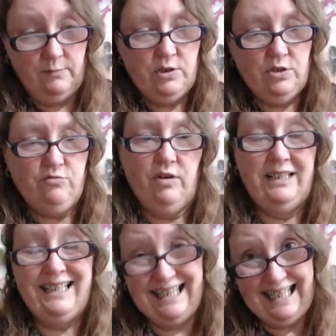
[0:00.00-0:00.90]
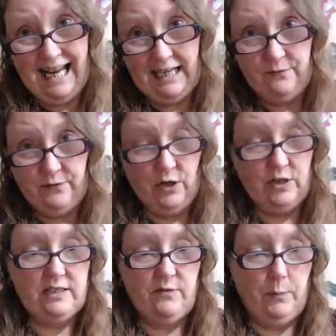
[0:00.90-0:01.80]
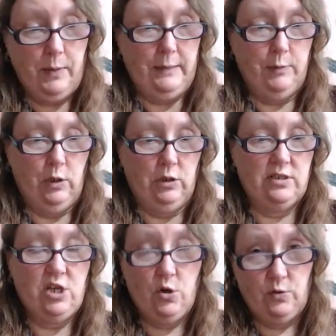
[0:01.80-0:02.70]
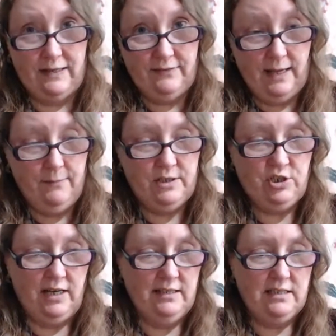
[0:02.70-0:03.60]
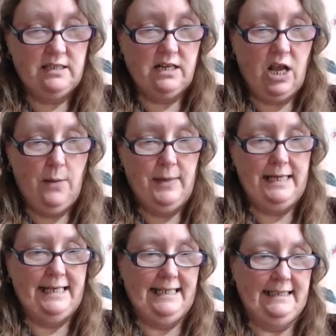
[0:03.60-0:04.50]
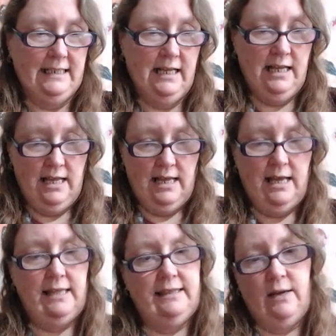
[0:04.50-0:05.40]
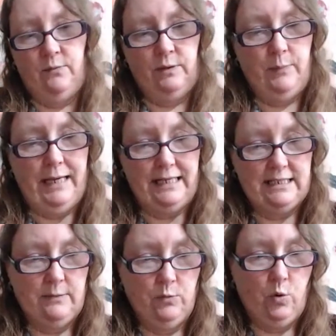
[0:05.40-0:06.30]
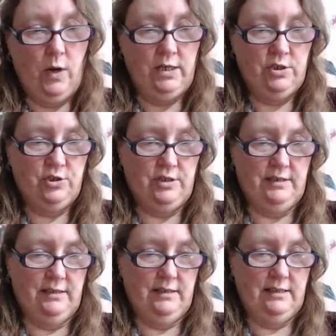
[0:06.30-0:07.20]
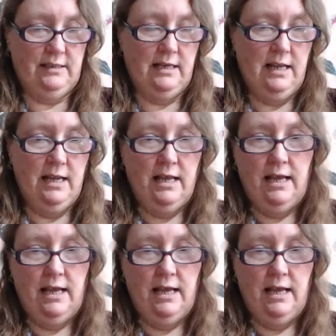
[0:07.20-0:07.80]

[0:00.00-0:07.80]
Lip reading: I'm just running the adverts for people, so give them a chance to come in, and then we'll pick some questions.